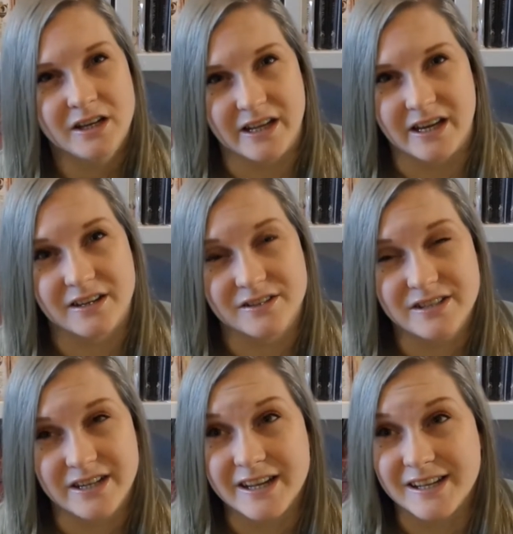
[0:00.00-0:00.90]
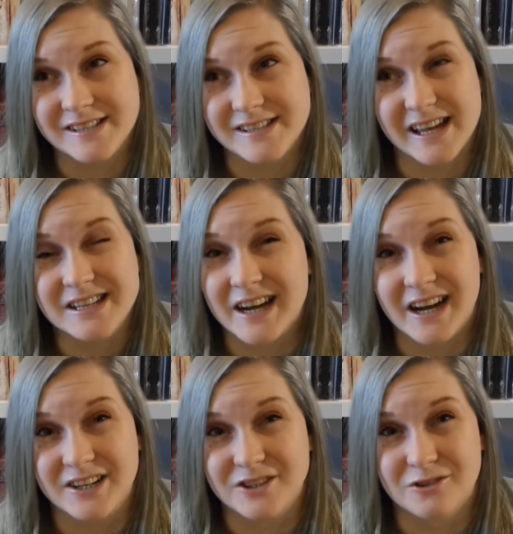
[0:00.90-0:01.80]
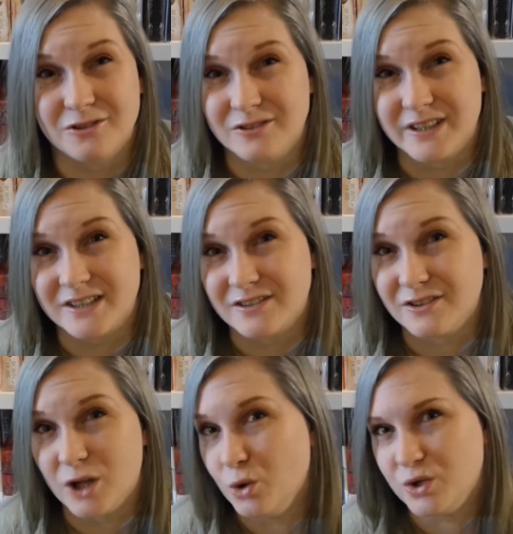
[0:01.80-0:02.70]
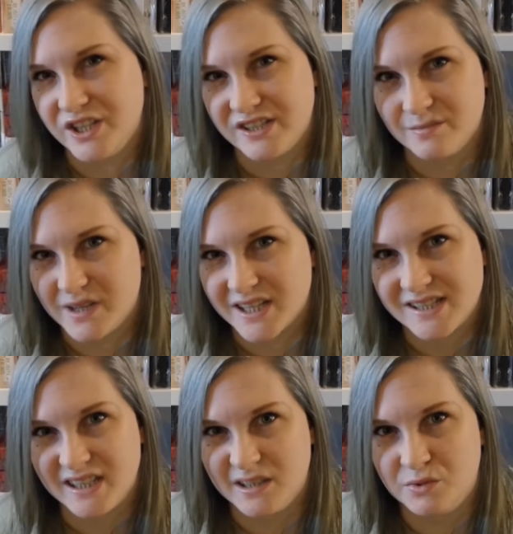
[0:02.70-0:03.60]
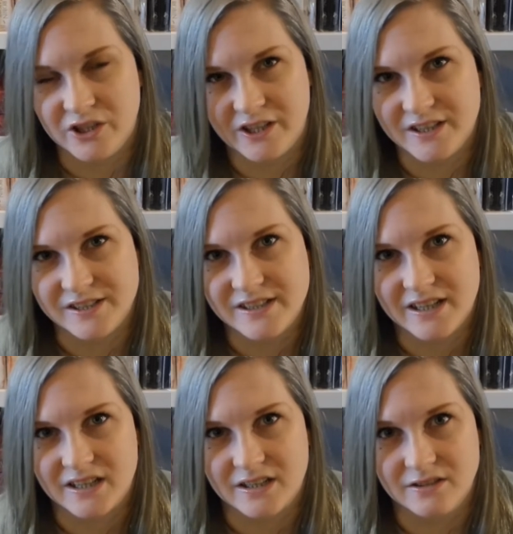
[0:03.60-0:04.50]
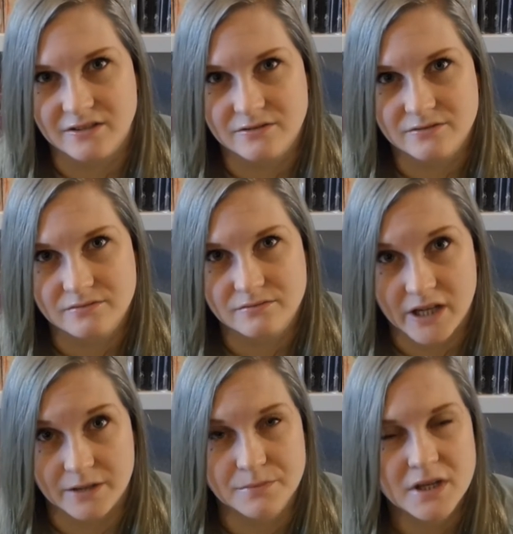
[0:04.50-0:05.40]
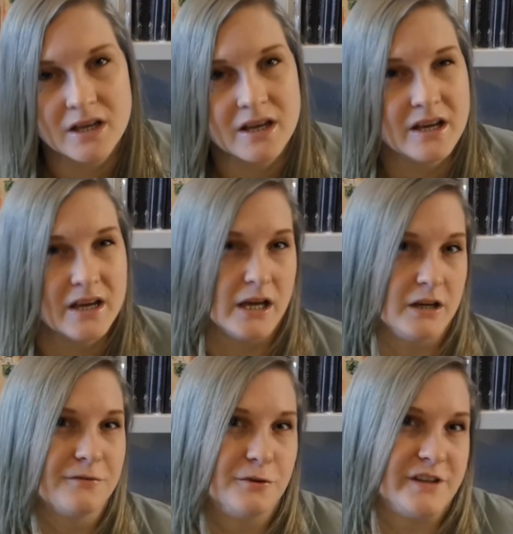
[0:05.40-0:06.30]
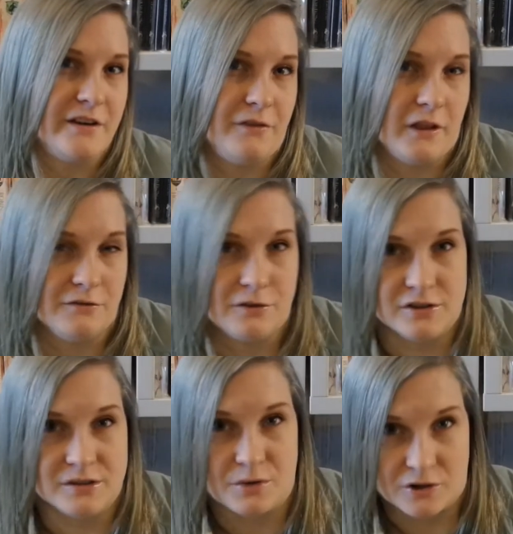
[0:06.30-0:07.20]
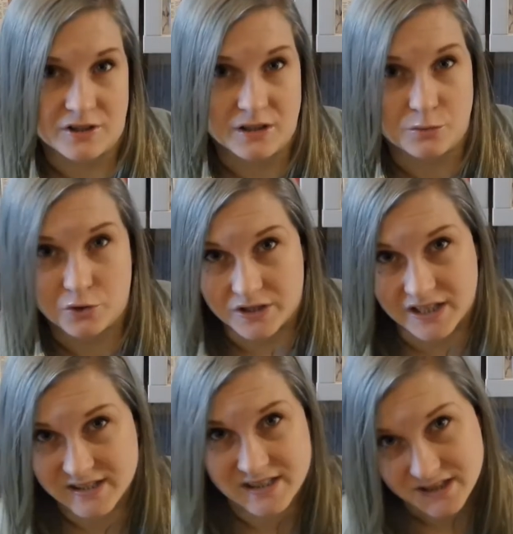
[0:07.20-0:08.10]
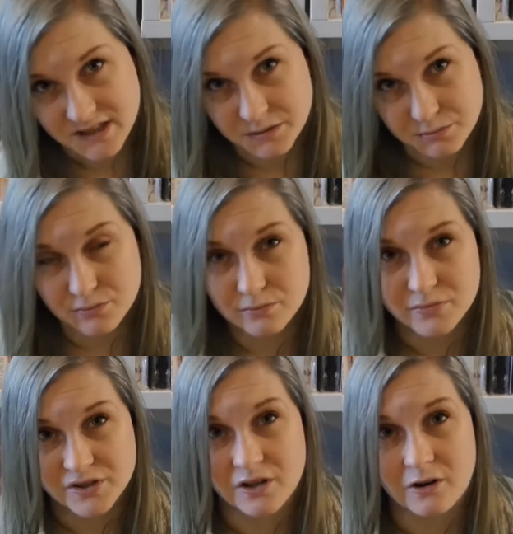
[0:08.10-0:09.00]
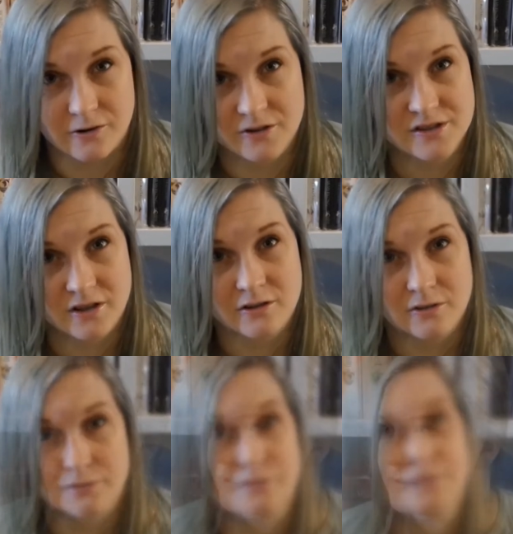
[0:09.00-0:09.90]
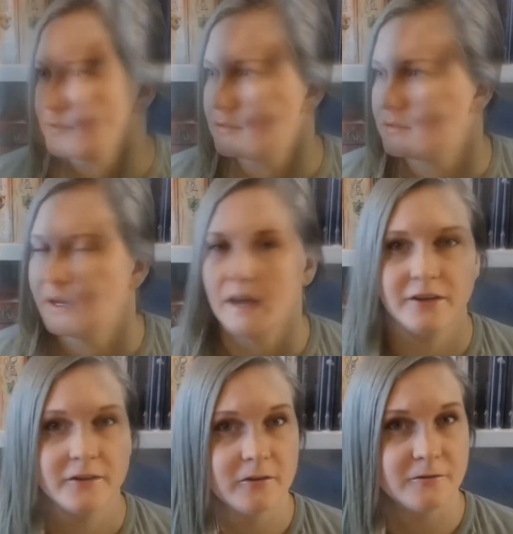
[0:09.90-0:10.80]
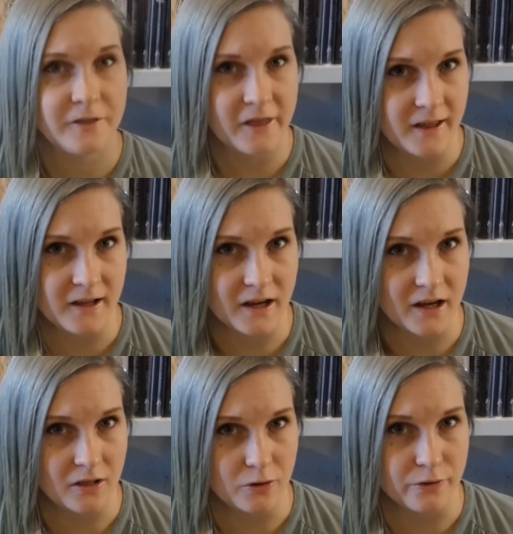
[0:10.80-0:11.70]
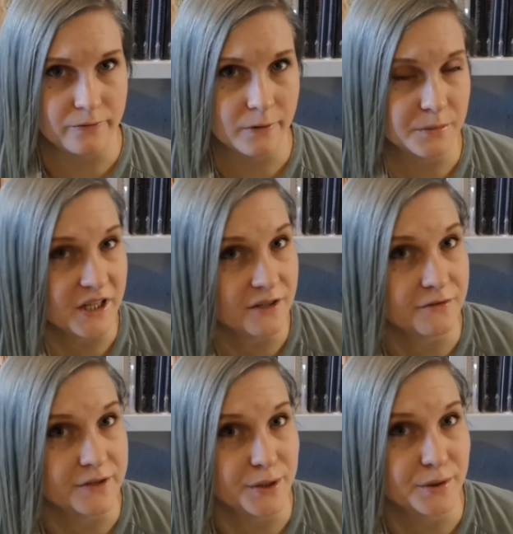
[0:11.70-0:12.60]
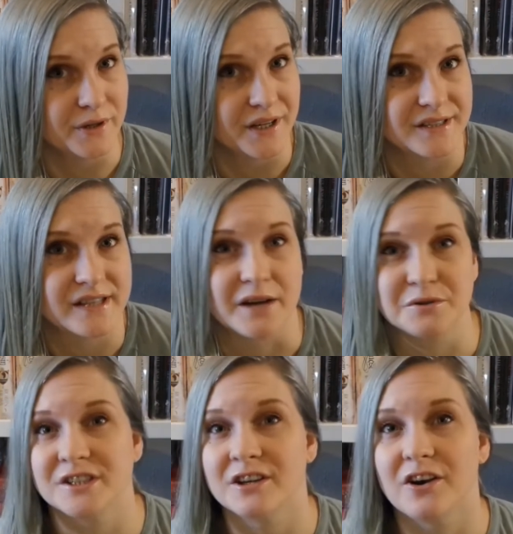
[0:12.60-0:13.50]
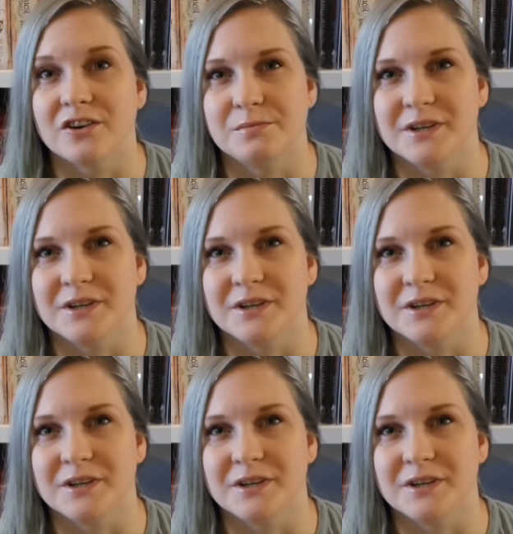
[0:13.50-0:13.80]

yeah, she's that kind of girl that knows she's the best and the prettiest, and yeah. And of course everything falls apart in the book, and that's the start of this whole story. Another thing I learned from the interview is how she talks,